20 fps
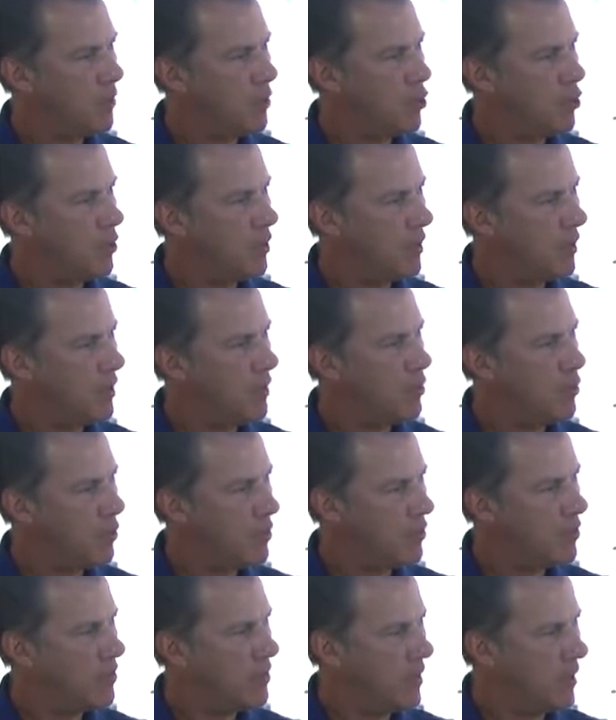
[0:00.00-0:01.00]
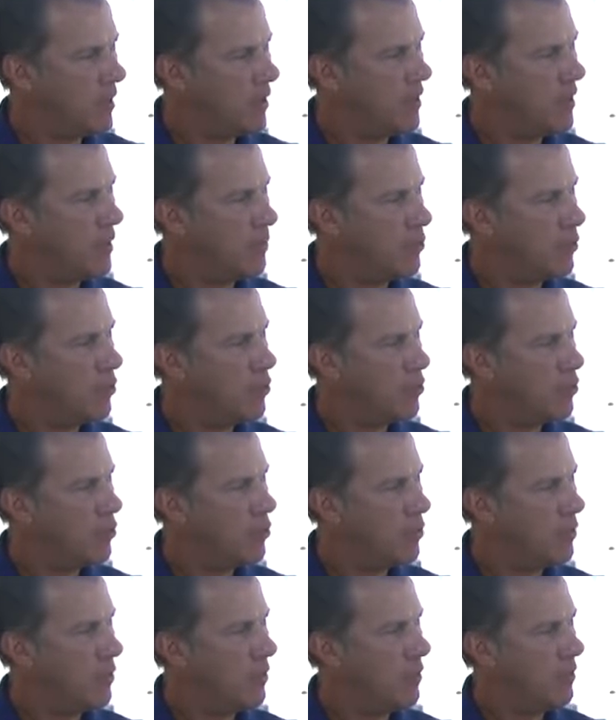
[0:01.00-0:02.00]
you're getting to understand a deeper
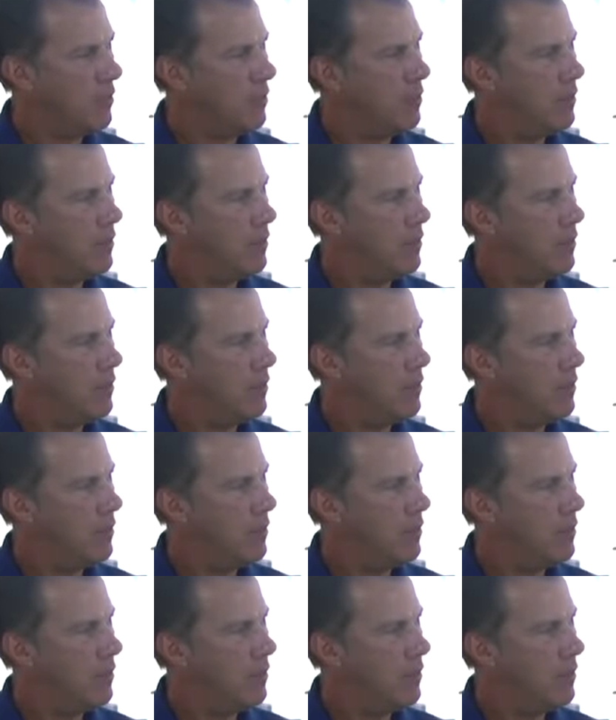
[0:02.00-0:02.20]
truth